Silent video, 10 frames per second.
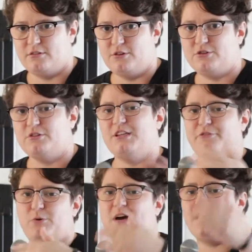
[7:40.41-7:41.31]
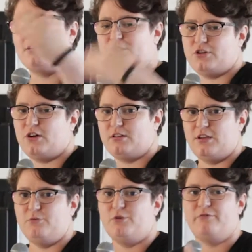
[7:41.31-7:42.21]
You see, if we undershot,
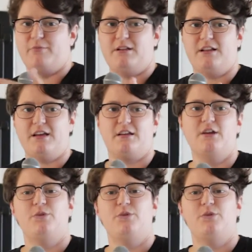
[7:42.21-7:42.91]
it would have been like,